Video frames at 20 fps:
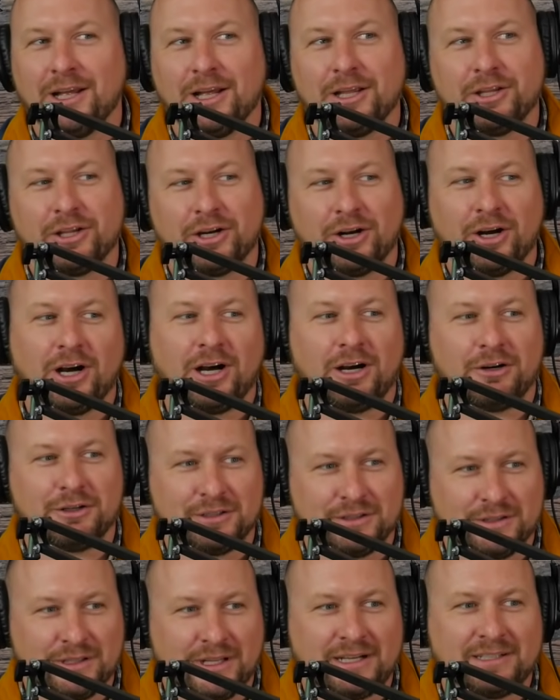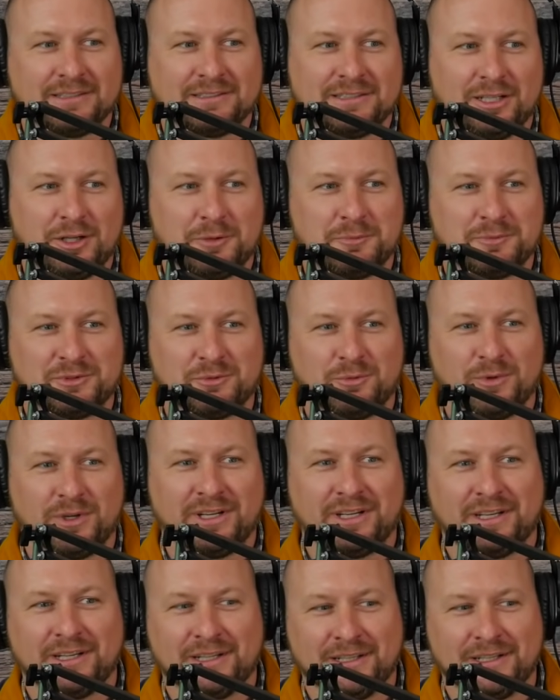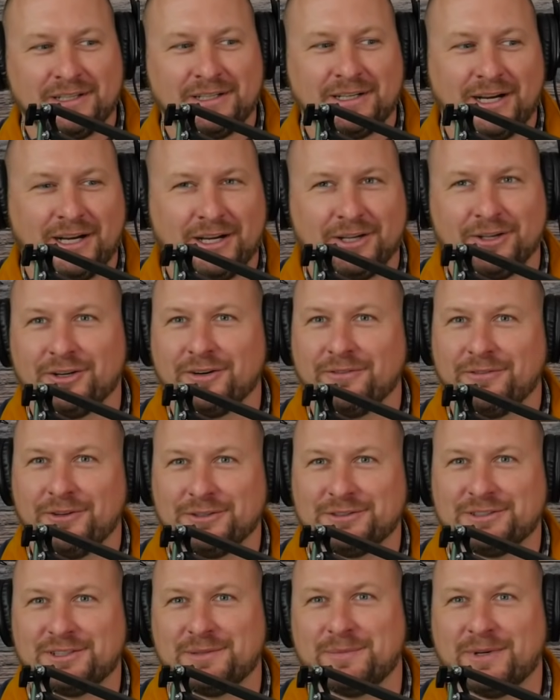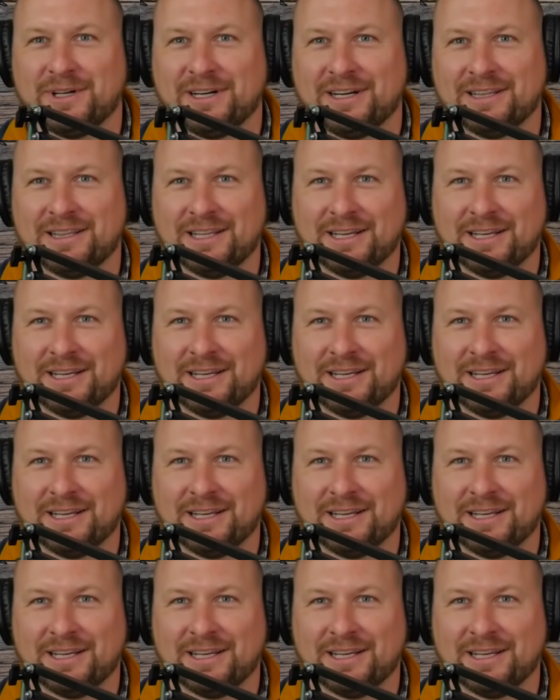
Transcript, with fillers: you know, a lot of times when I interview somebody,